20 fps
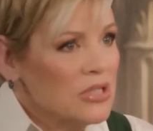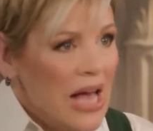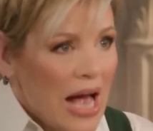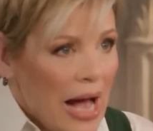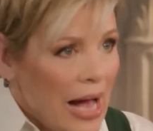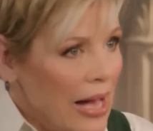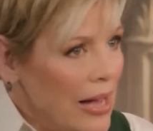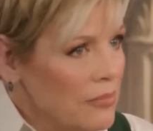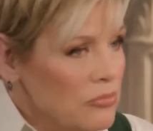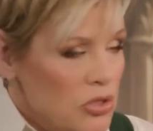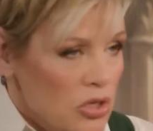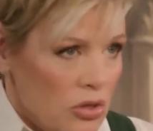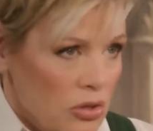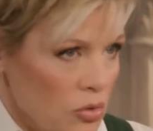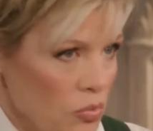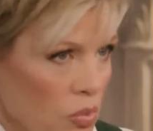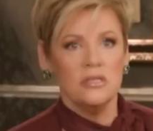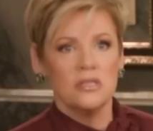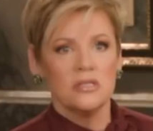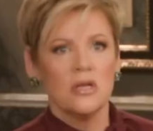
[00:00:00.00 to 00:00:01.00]
by Nancy
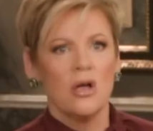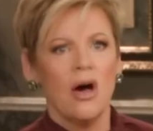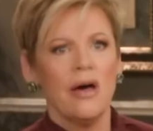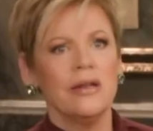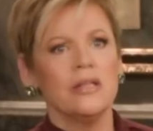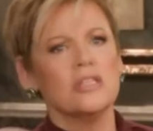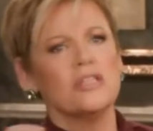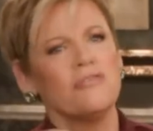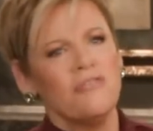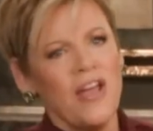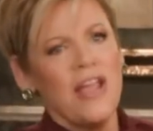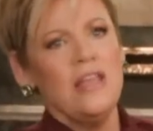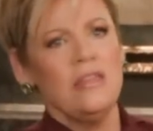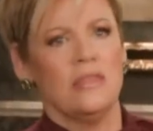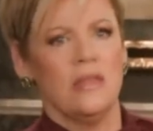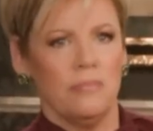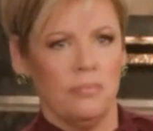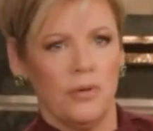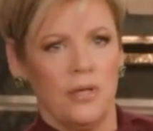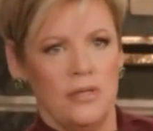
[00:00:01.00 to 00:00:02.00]
Dufresne, visit
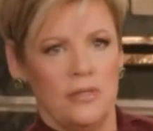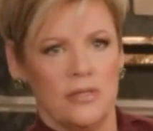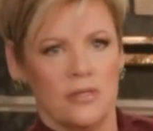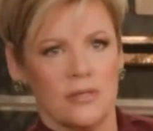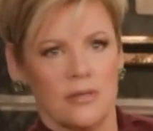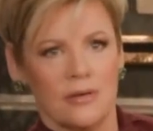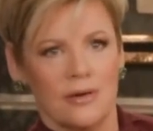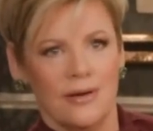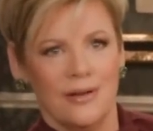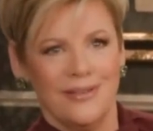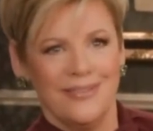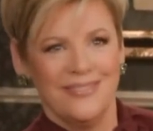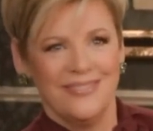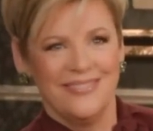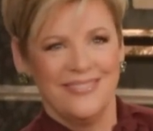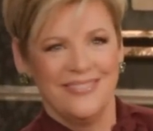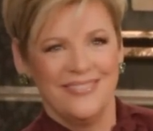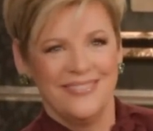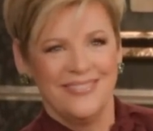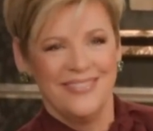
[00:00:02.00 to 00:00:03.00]

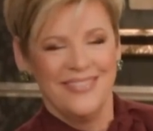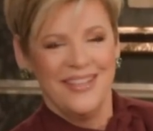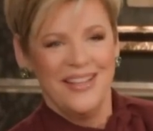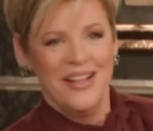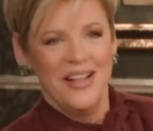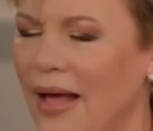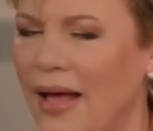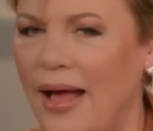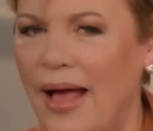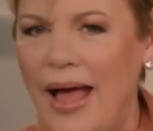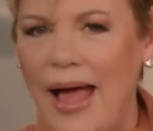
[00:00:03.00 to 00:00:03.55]
DufresneMinistries.org.